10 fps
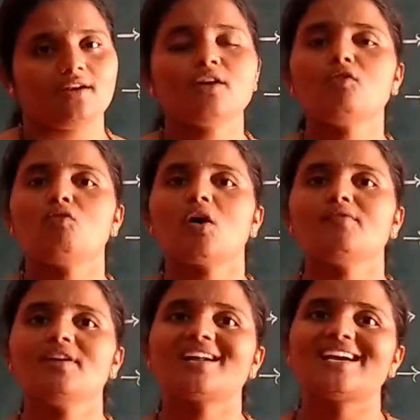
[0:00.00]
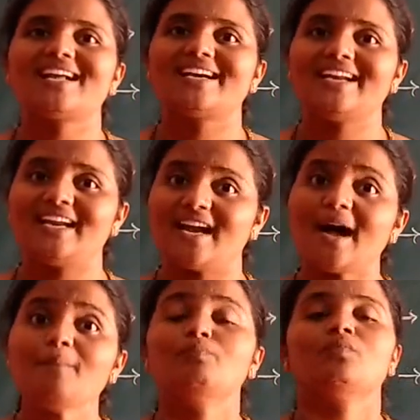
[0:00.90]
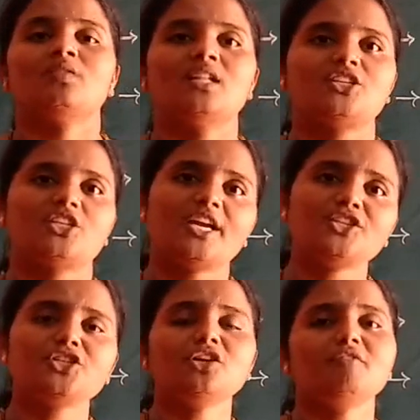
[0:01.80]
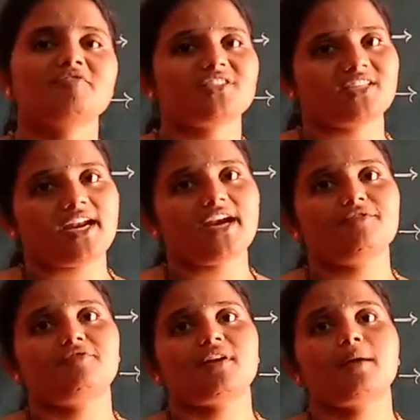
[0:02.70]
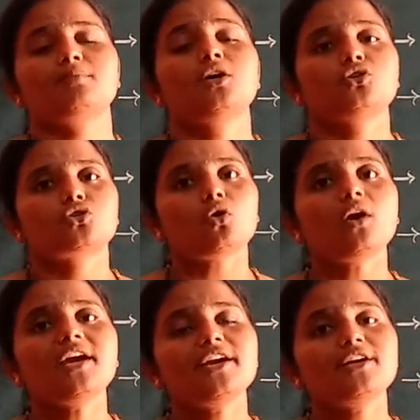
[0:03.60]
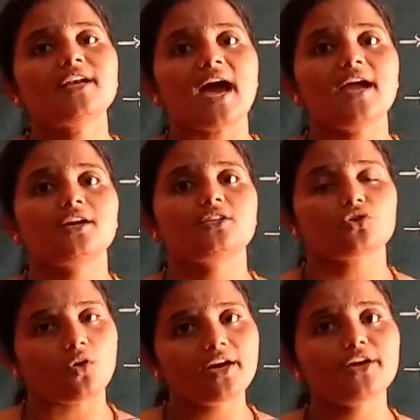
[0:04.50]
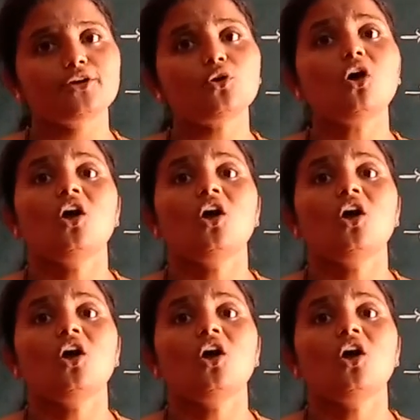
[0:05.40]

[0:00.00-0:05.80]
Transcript: Now what we are learning here? The changing of a state from solid to